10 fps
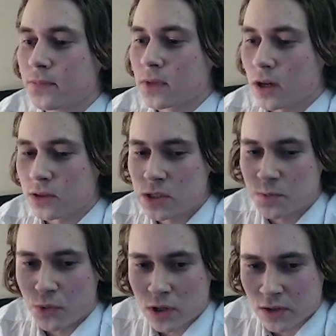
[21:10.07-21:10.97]
at this
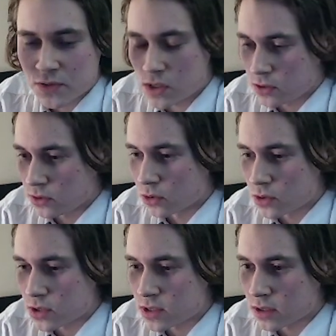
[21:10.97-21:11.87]
point I've started
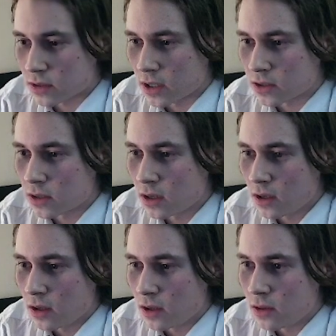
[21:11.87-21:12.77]
noticing that
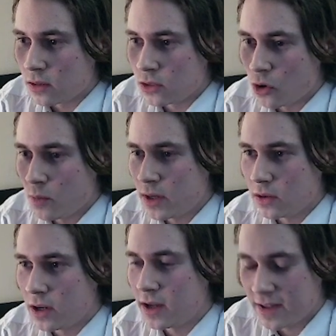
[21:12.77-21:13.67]
no
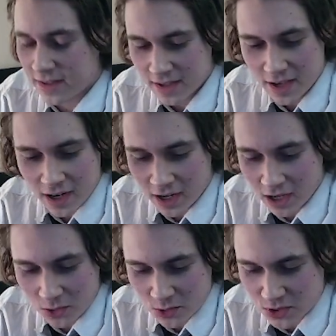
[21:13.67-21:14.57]
matter
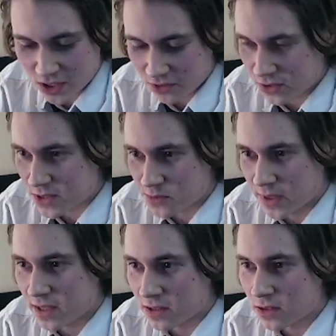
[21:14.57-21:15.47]
how Dragfear is
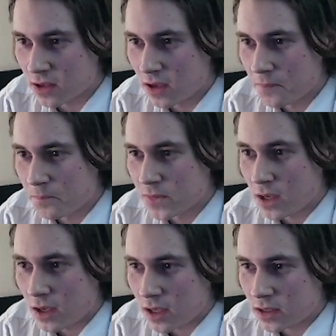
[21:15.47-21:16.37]
painted,
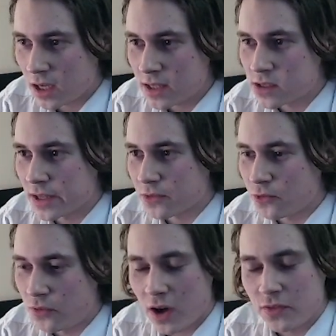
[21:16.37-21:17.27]
it gets like
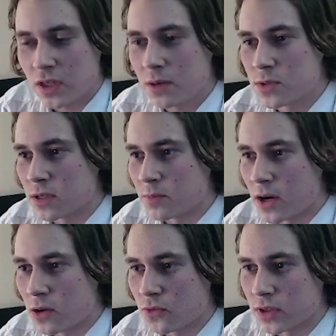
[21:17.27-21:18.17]
5 times the
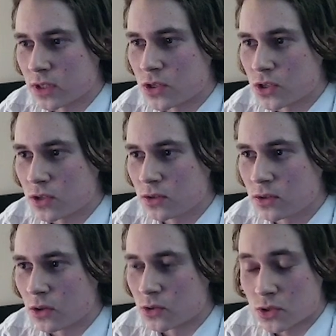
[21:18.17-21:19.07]
amount of
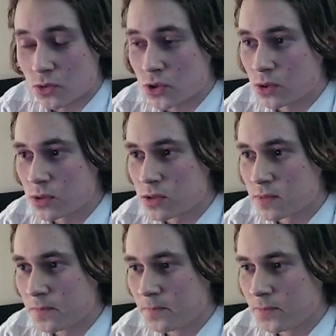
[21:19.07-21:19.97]
attention on socials.
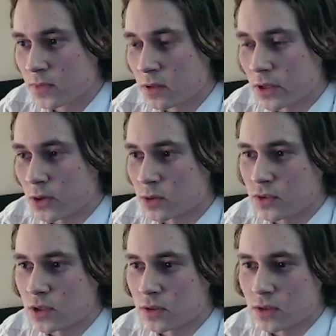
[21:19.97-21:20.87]
Like on
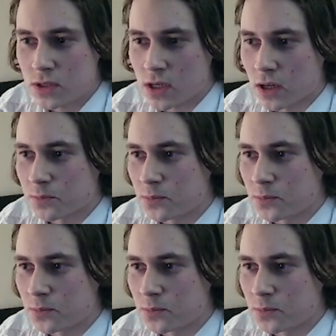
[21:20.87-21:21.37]
Twitter, this got,